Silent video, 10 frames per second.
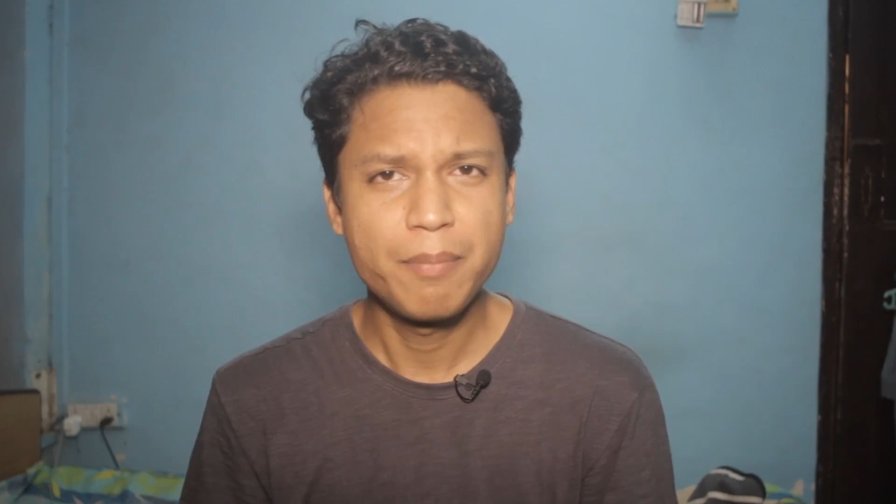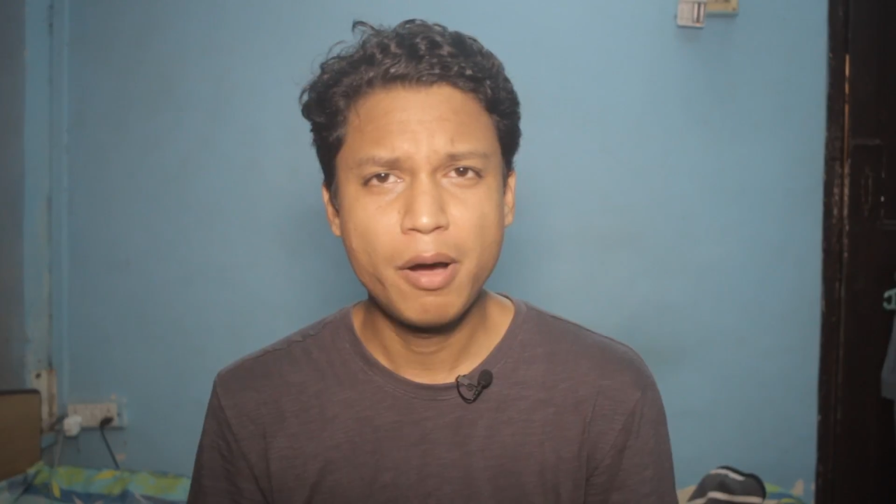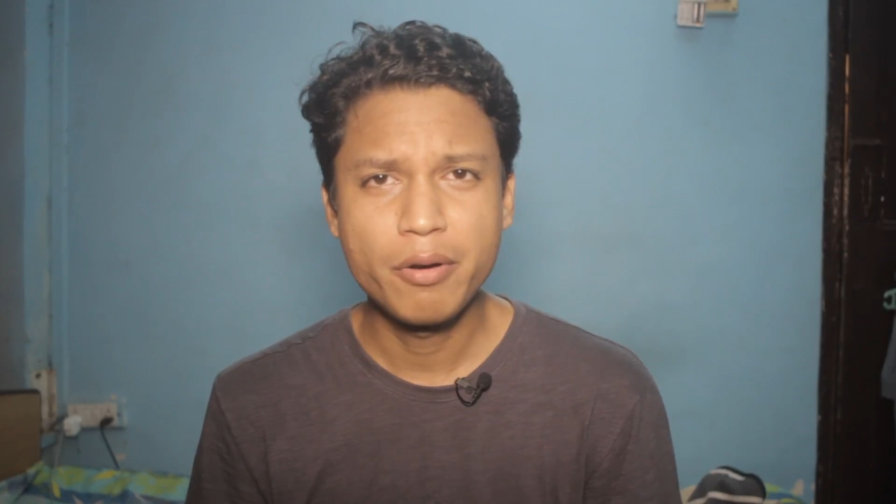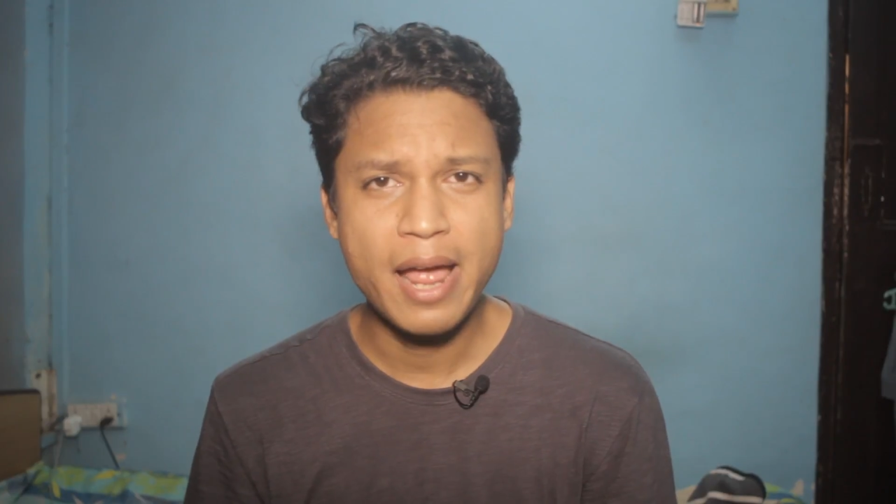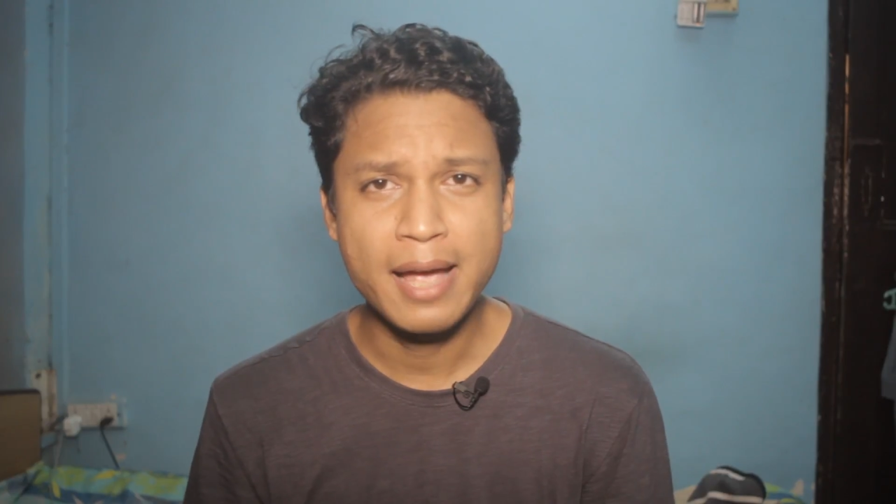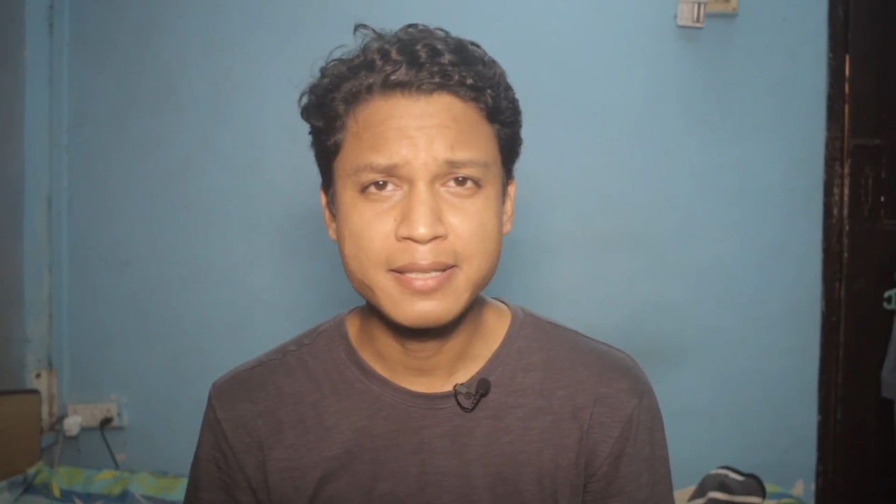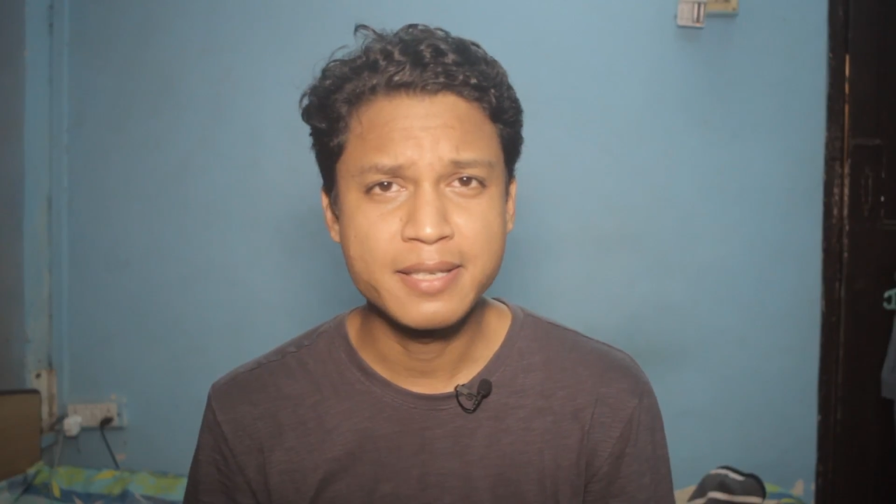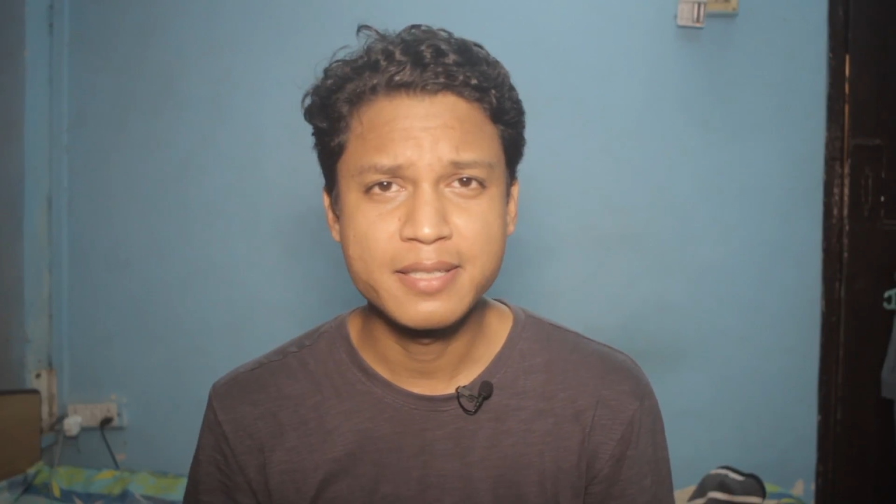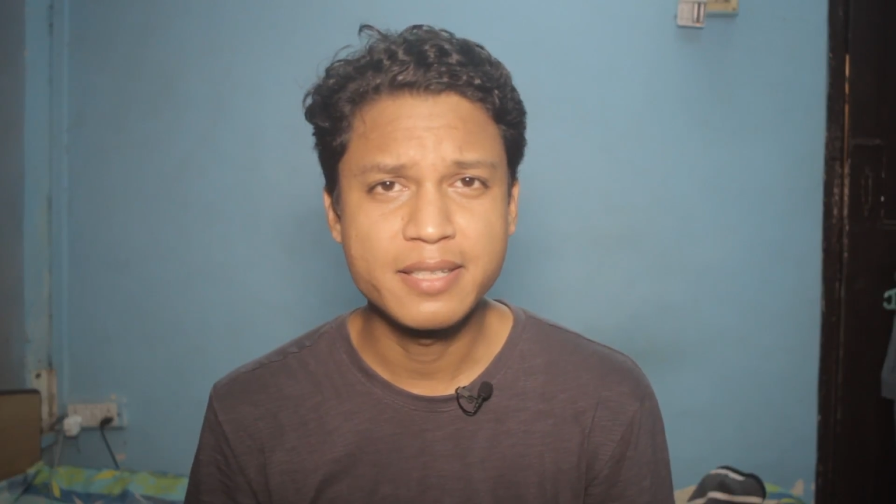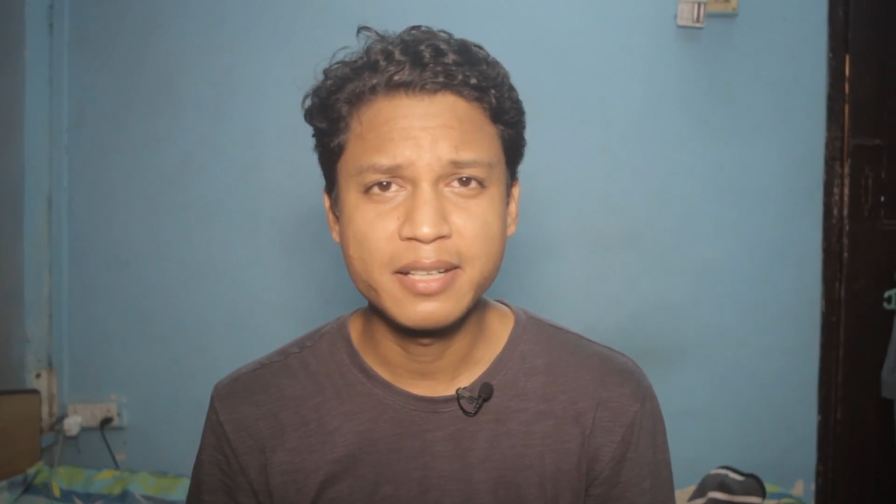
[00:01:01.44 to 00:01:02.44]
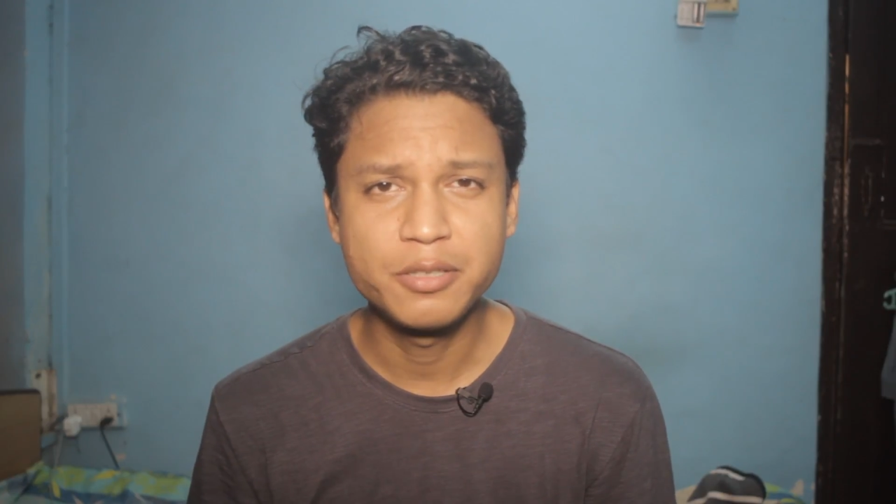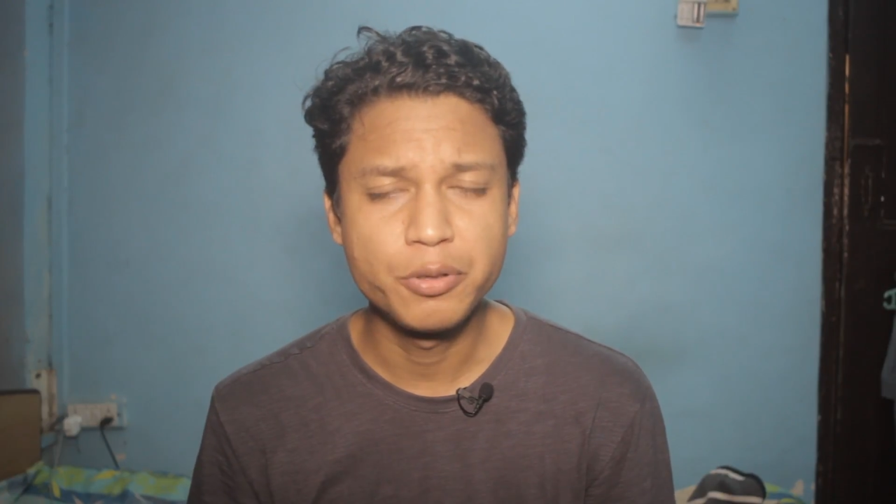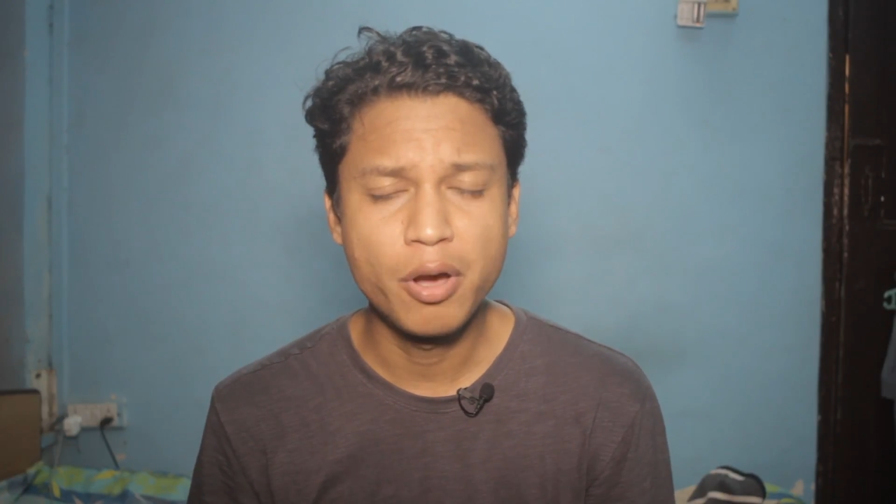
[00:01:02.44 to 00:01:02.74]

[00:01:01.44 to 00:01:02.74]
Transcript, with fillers: about accents that do